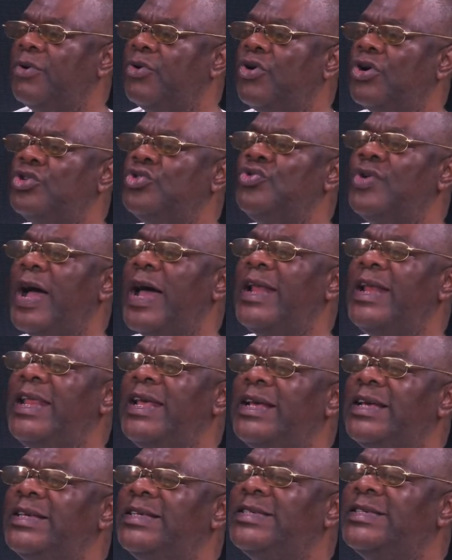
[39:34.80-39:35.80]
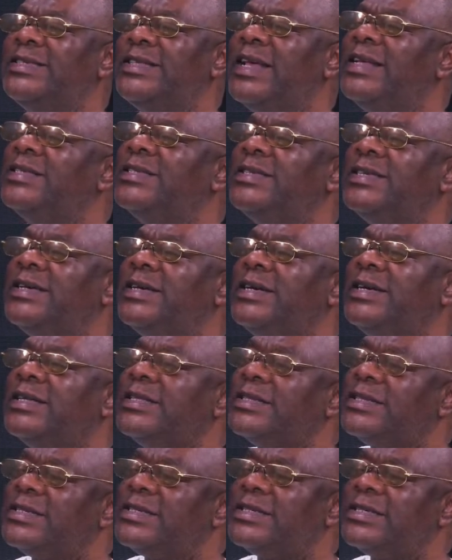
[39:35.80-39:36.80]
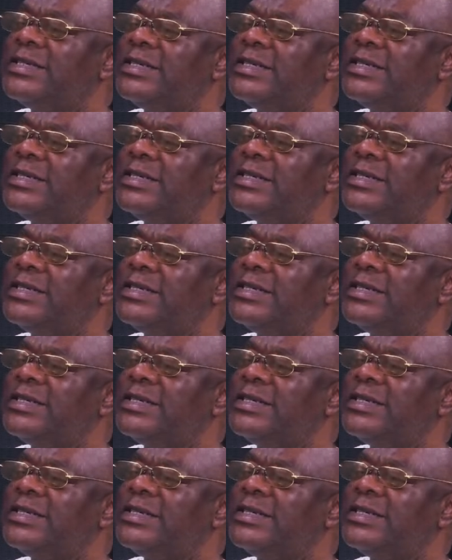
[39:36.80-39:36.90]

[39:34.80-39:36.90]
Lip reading: Because you are leaking state secrets.